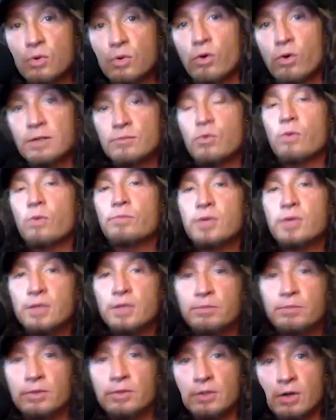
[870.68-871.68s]
and more
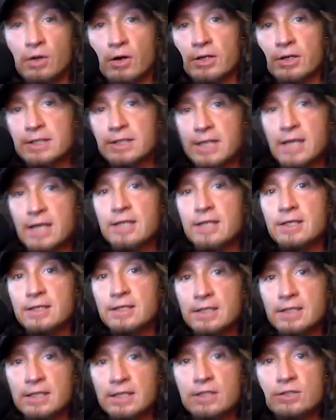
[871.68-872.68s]
people are
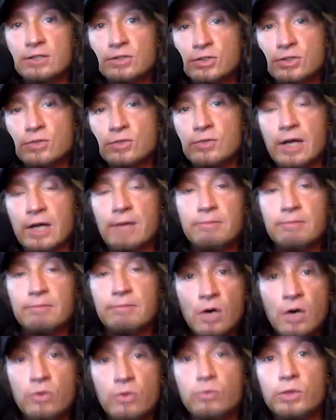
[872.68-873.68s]
getting into that
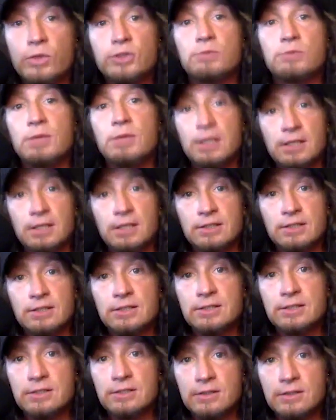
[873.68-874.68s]
mode, which
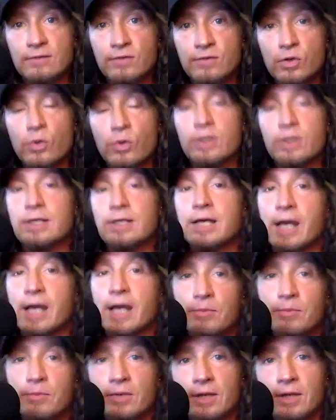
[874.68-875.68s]
means if you're going to
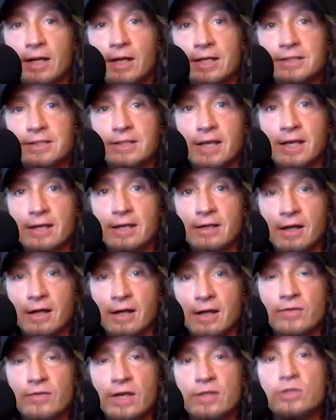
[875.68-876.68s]
capitalize that
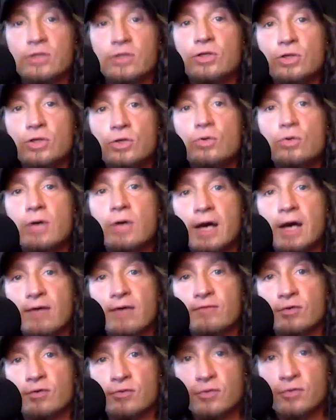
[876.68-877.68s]
on that, you have
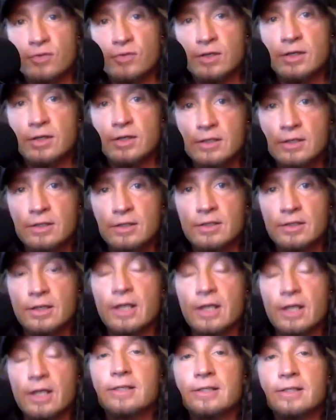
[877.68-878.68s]
to think
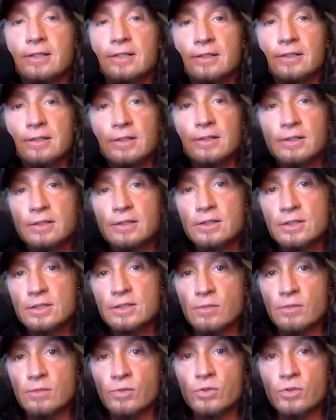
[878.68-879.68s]
like
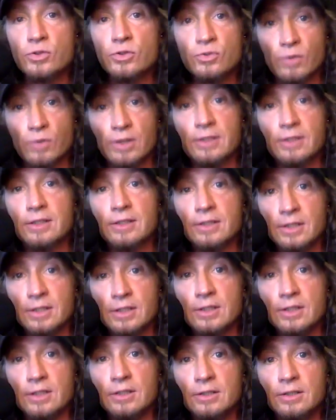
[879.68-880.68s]
someone who's running an
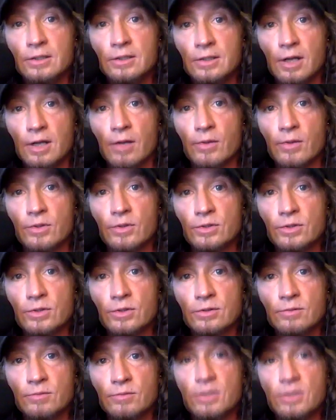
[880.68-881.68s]
e-commerce
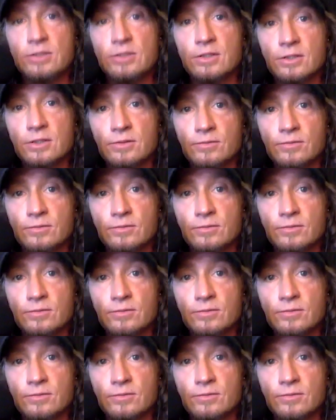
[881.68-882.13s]
business.